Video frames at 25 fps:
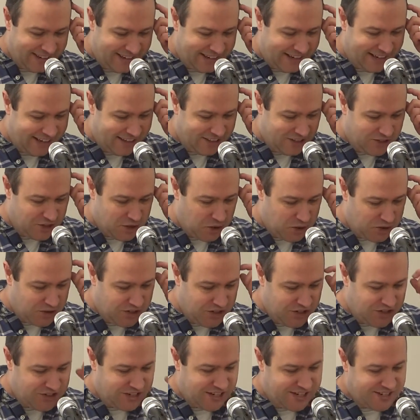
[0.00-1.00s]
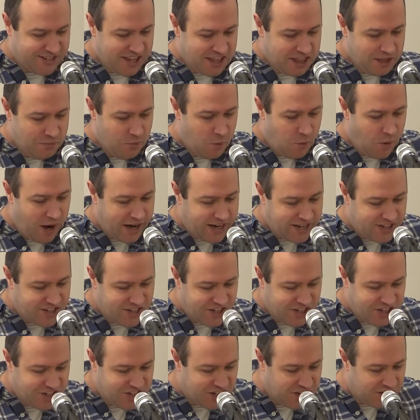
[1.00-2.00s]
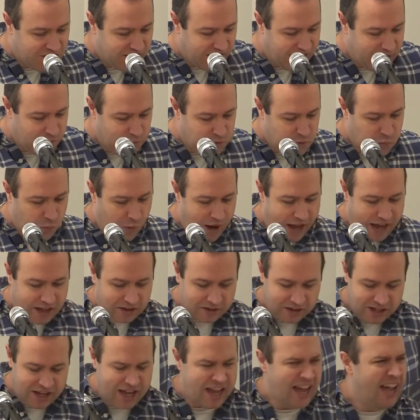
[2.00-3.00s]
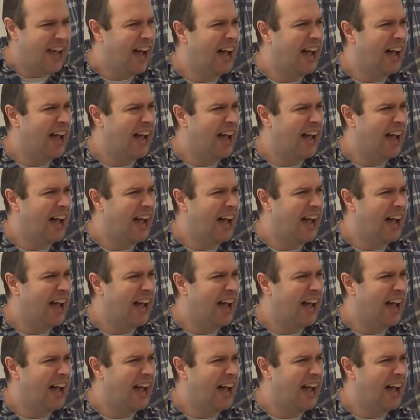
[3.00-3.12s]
the doctors, he sent them away, insisting that he was well